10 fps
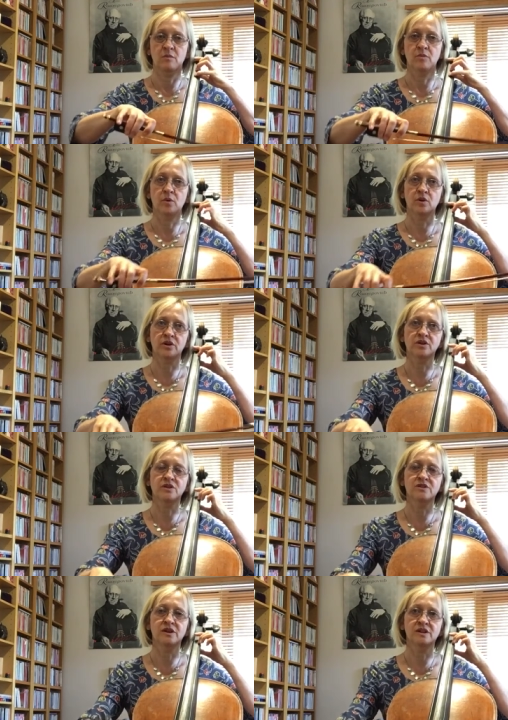we're not going to
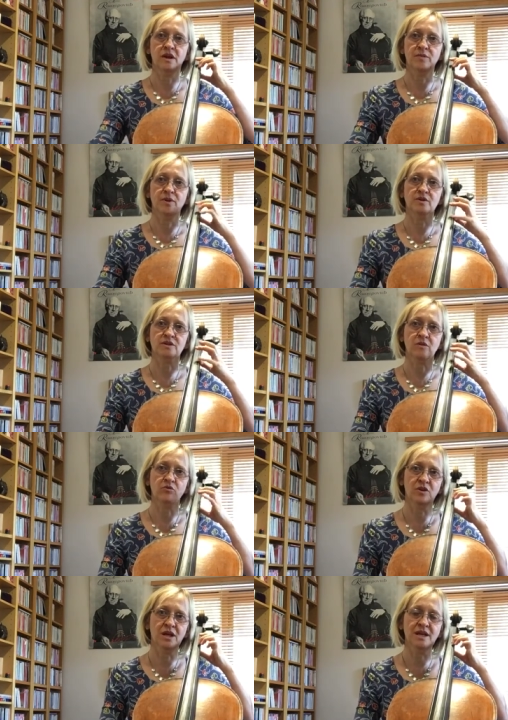do that yet, because I'm
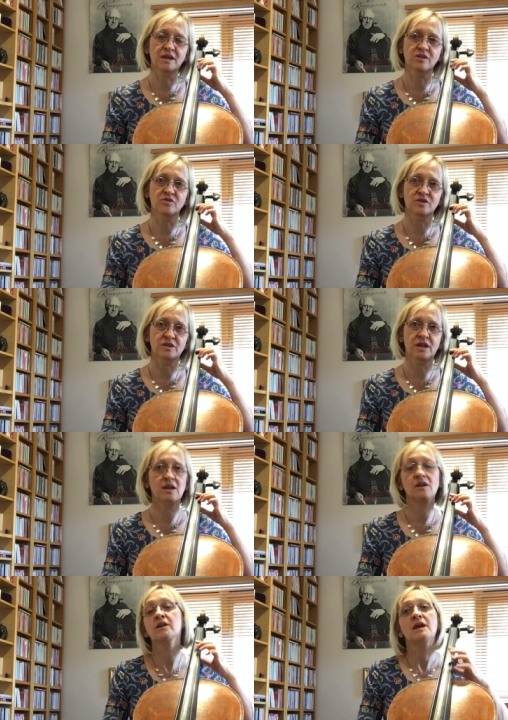really interested
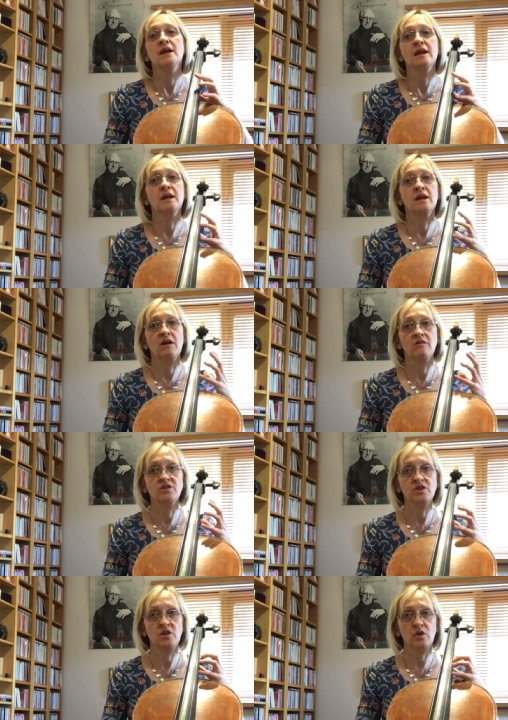in
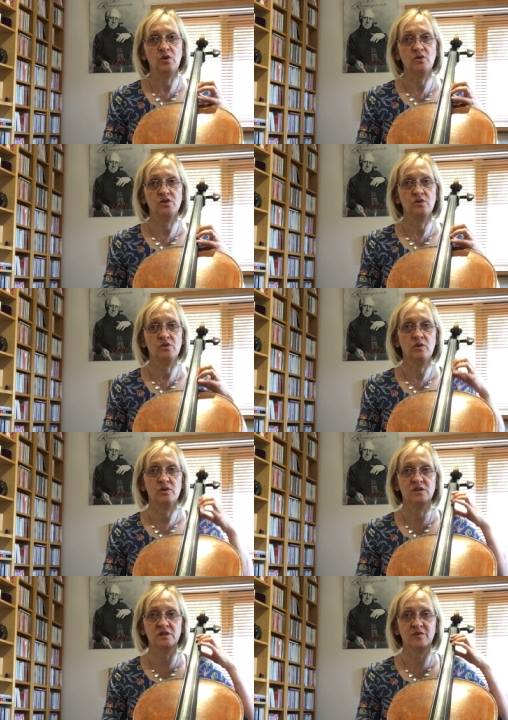encouraging you to
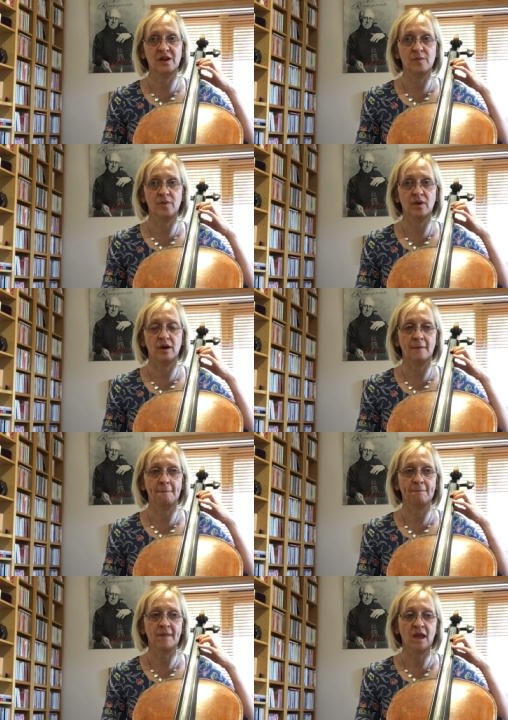develop
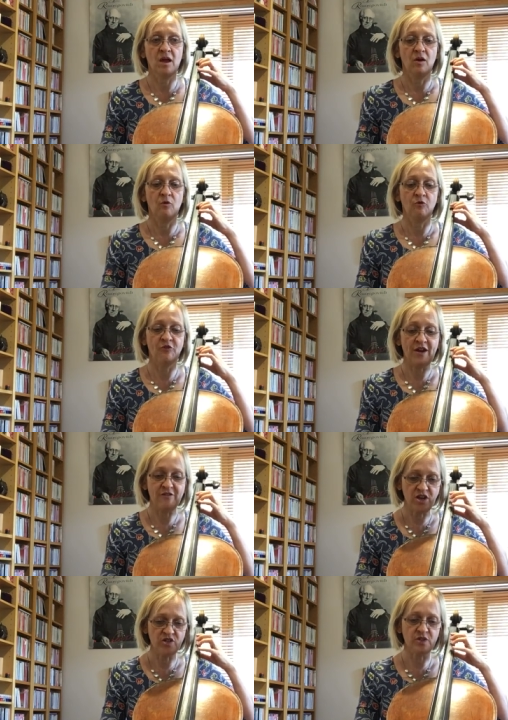
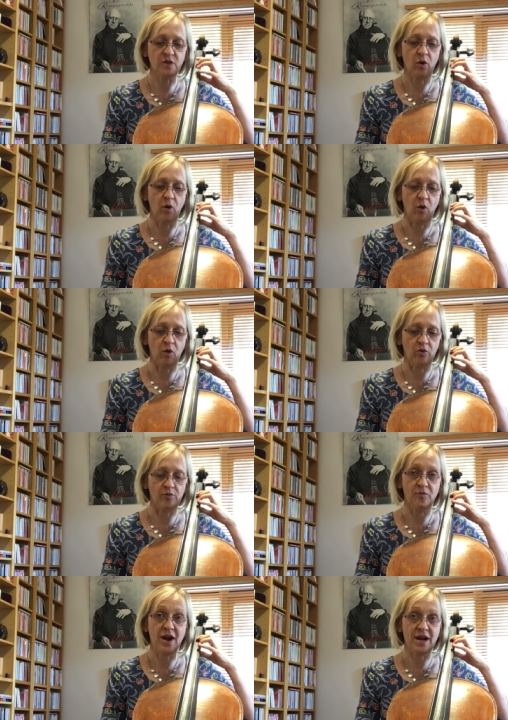variations on
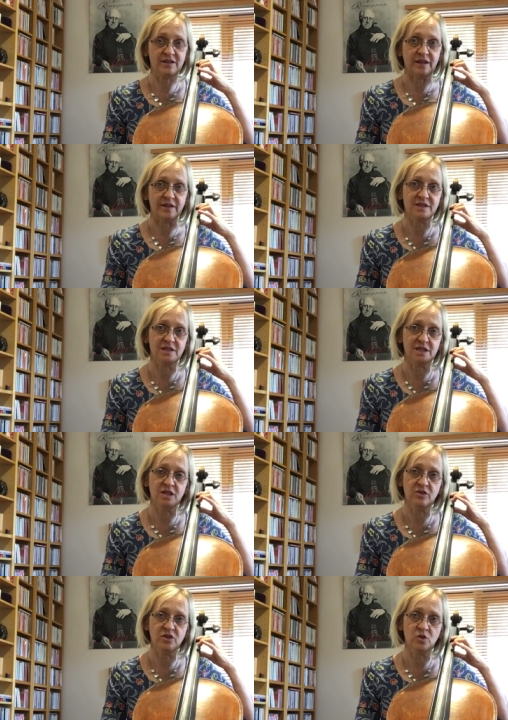practice, so
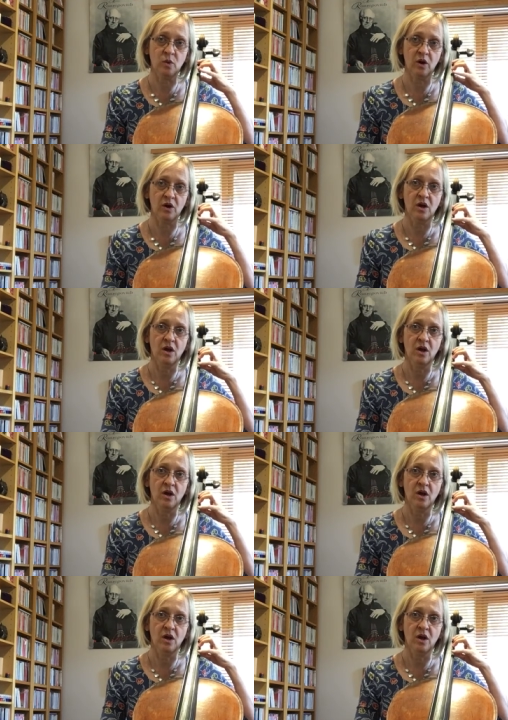that you are